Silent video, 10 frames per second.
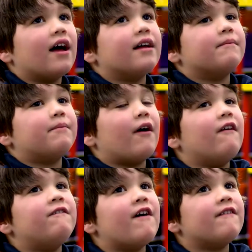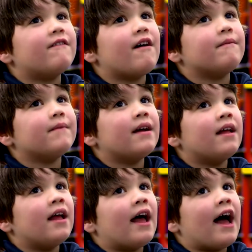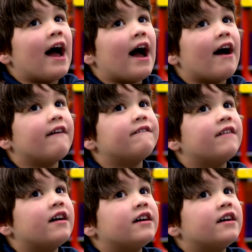Both of them have